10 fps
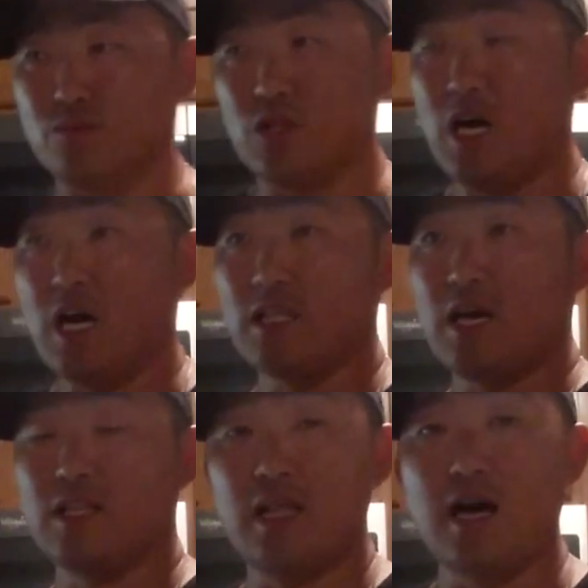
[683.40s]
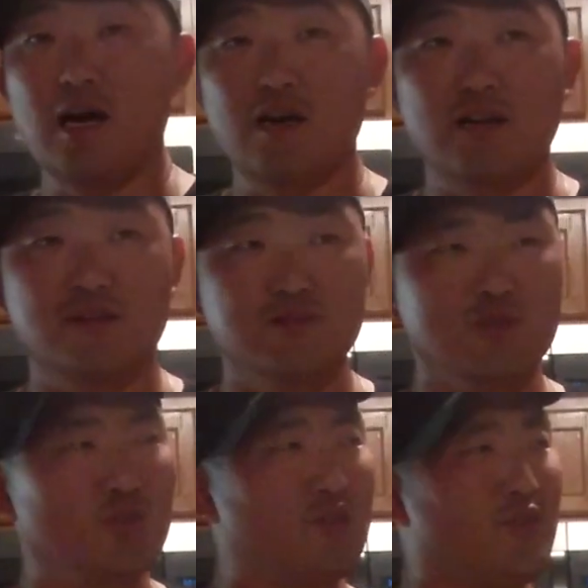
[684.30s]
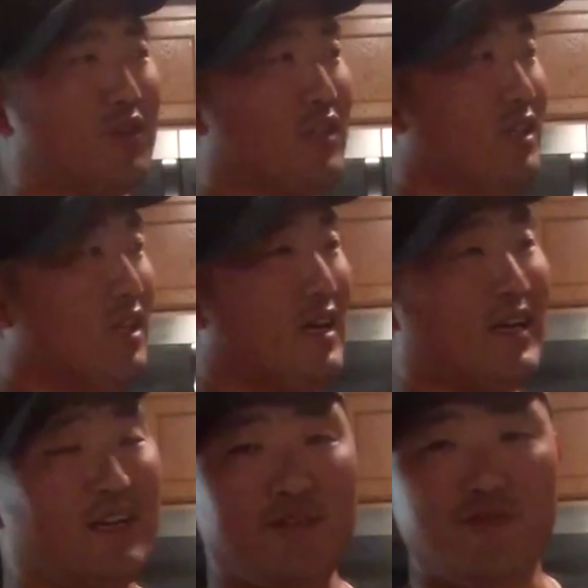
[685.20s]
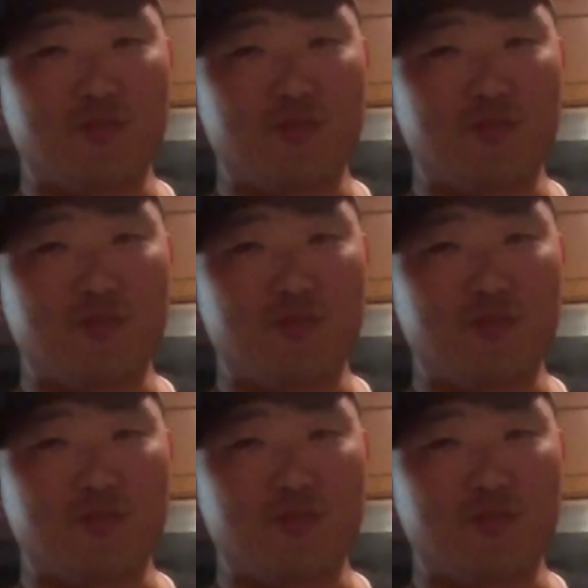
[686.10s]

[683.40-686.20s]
la la la, look for the light